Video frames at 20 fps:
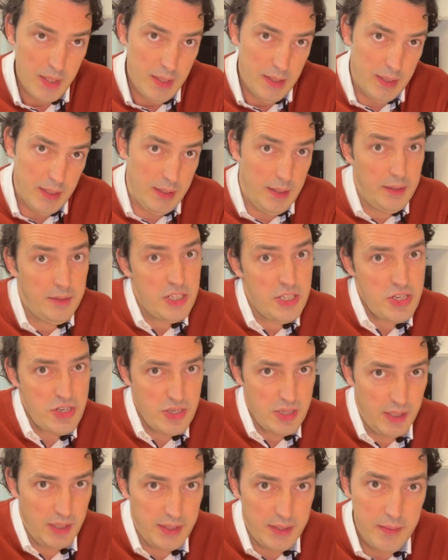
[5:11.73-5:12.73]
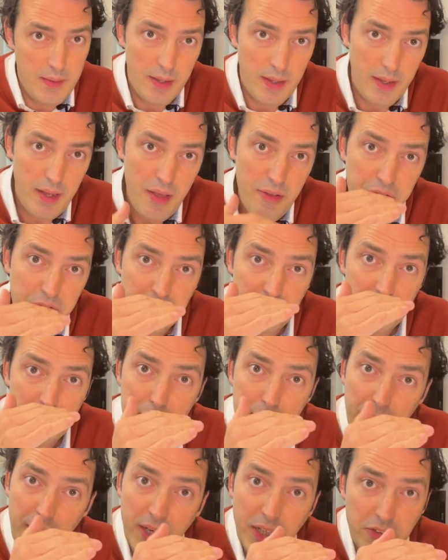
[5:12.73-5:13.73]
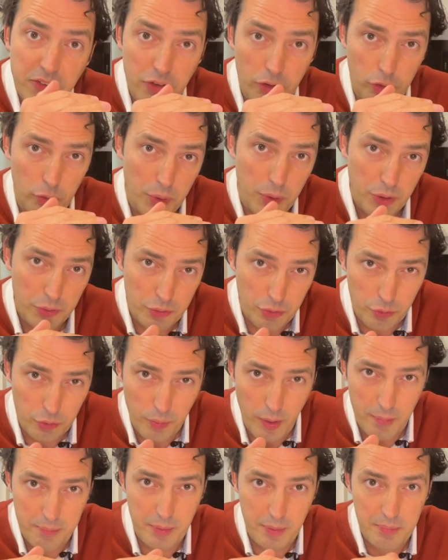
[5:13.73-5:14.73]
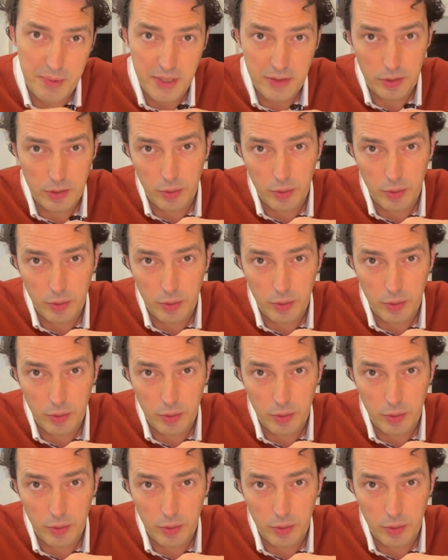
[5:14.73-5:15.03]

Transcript: Additionally, if the prices were to drop a bit,